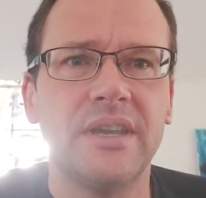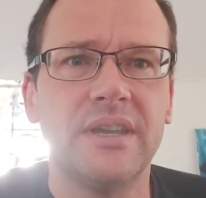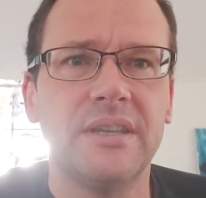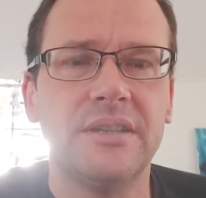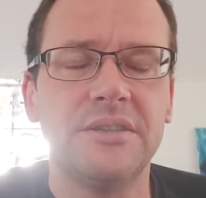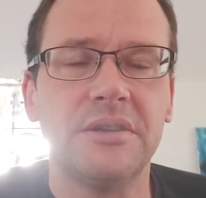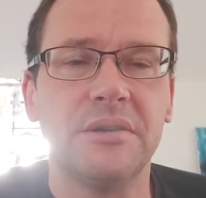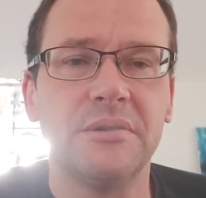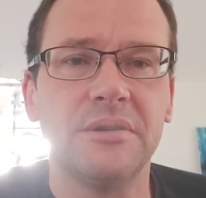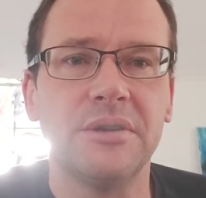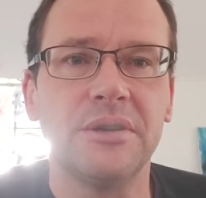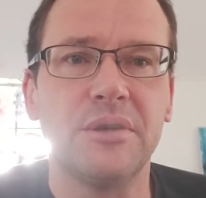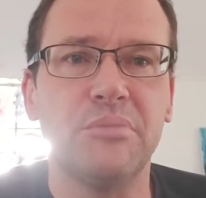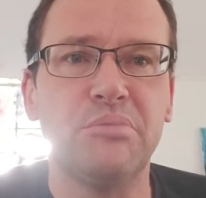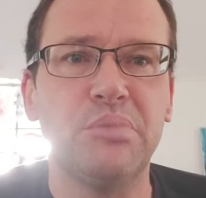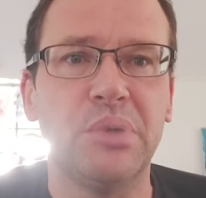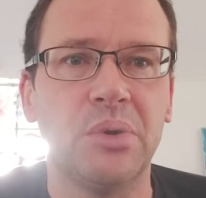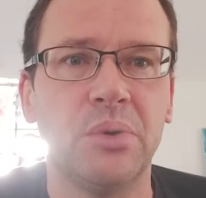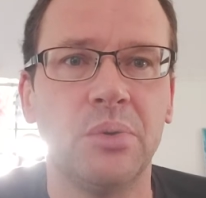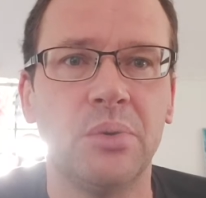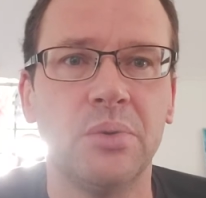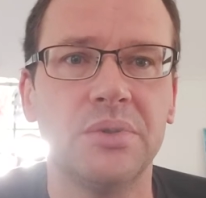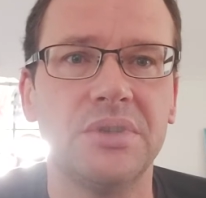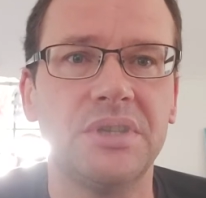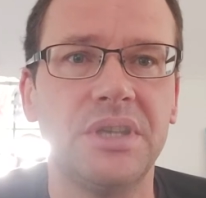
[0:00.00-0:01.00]
so I'm going to
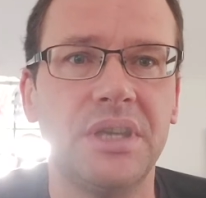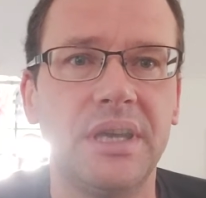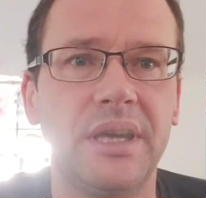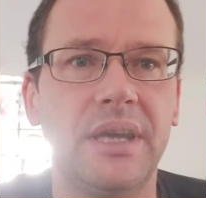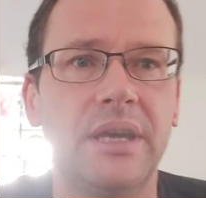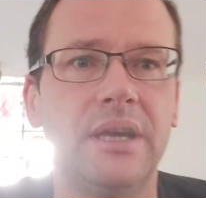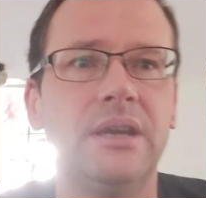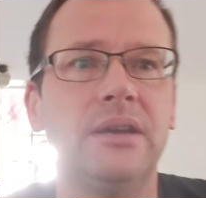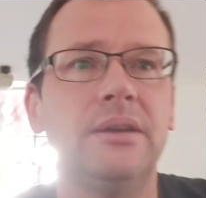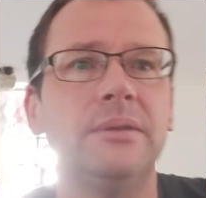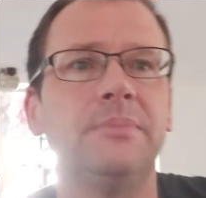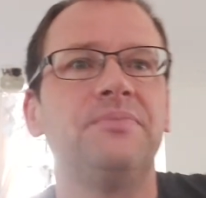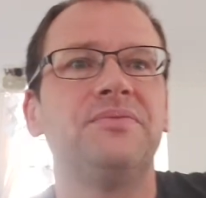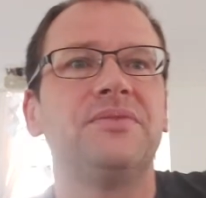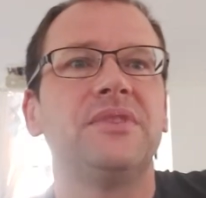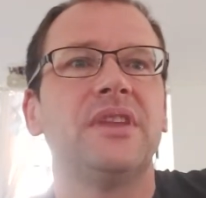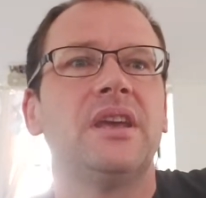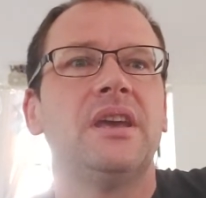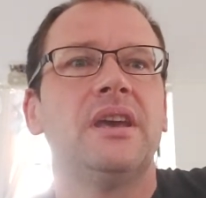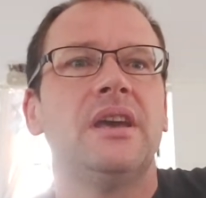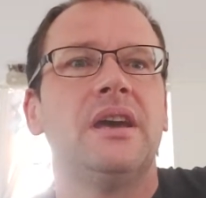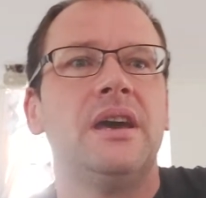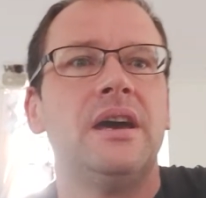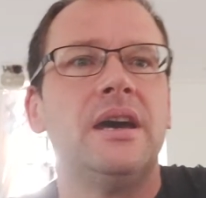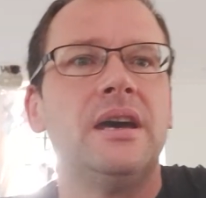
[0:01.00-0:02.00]
pause it here
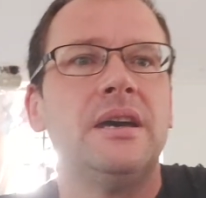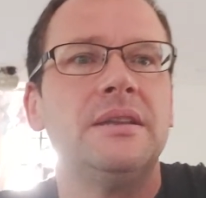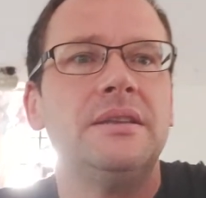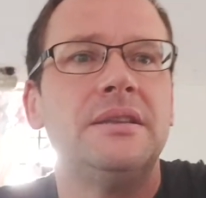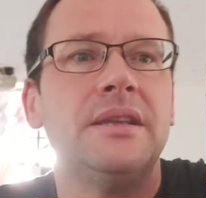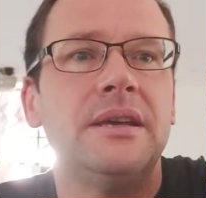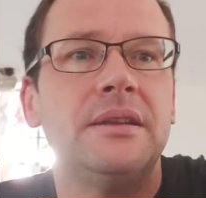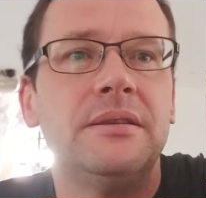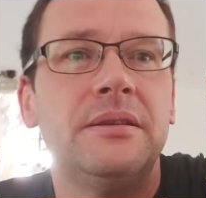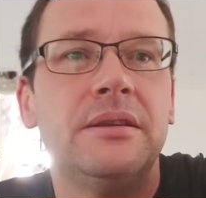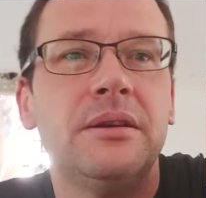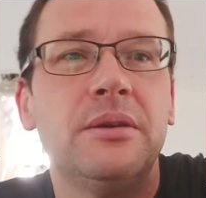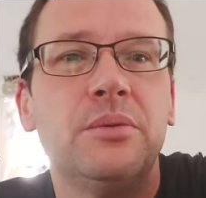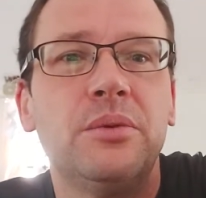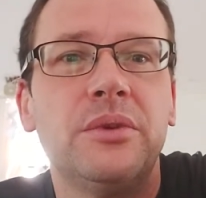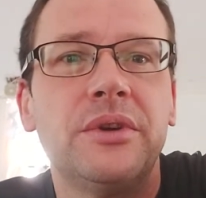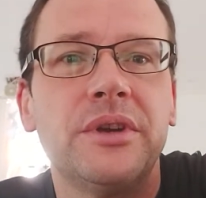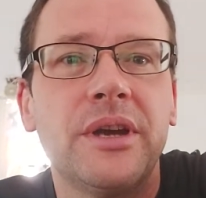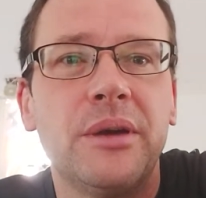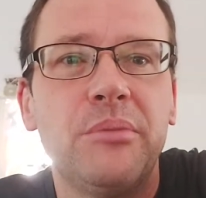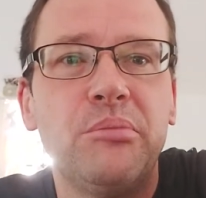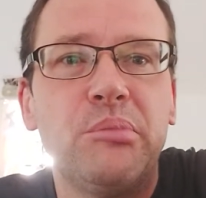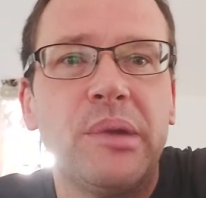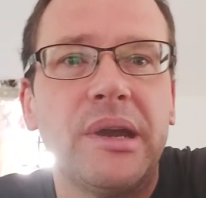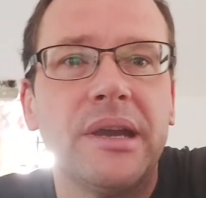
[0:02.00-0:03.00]
and then we'll
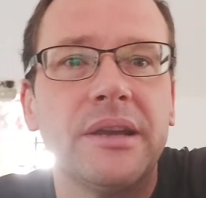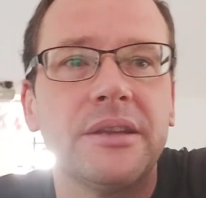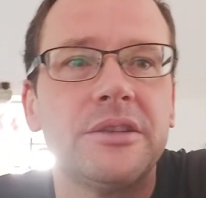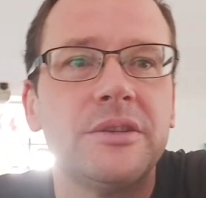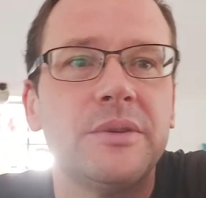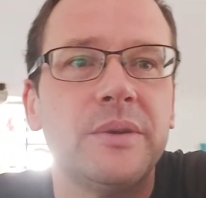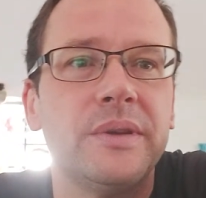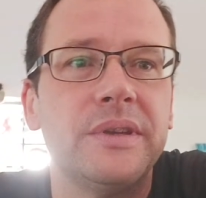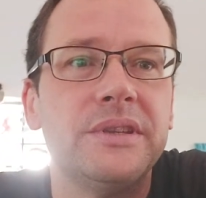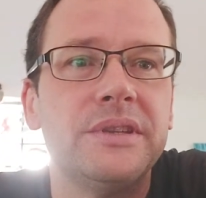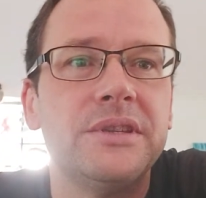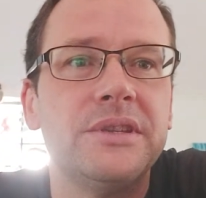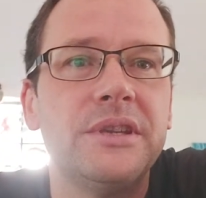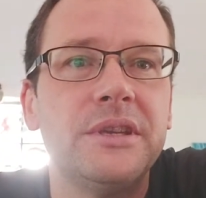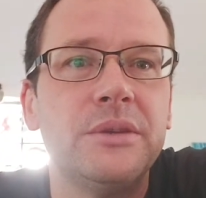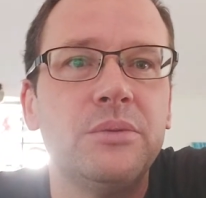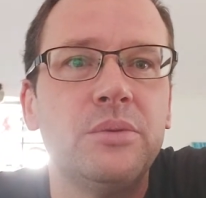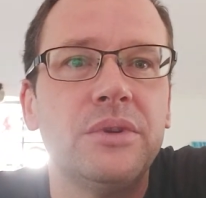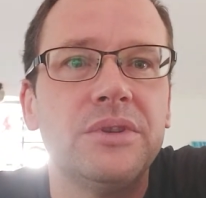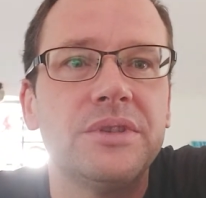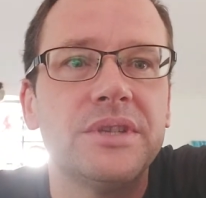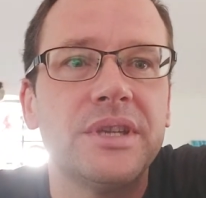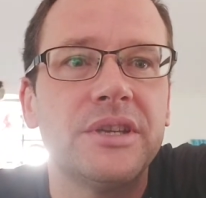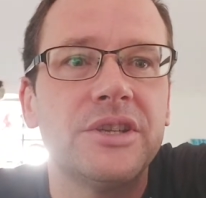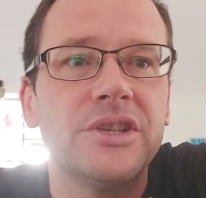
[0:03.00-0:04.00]
come back to it and see
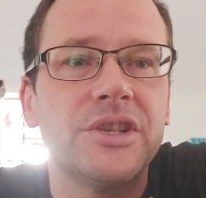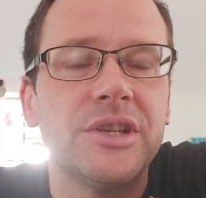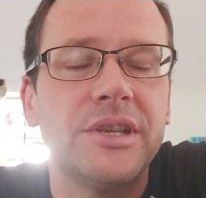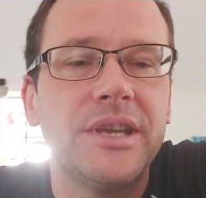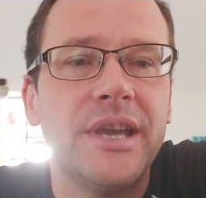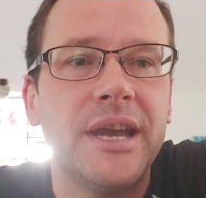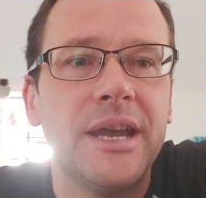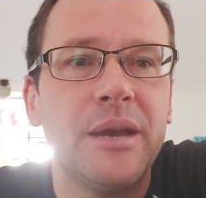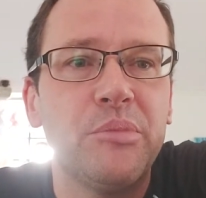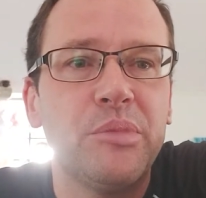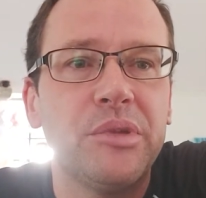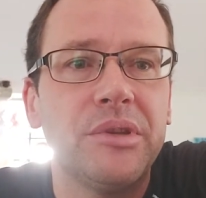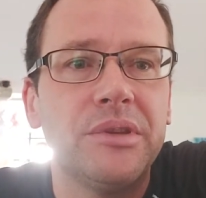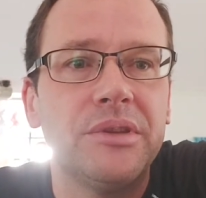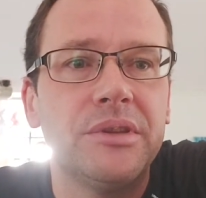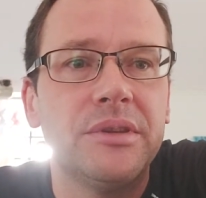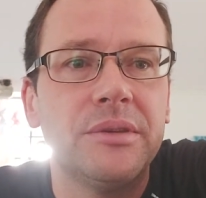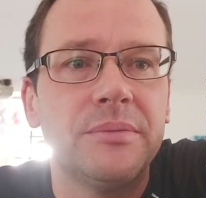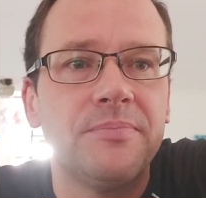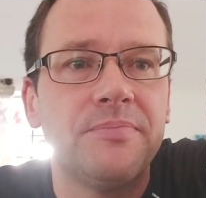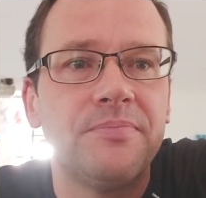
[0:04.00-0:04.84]
what's actually happened.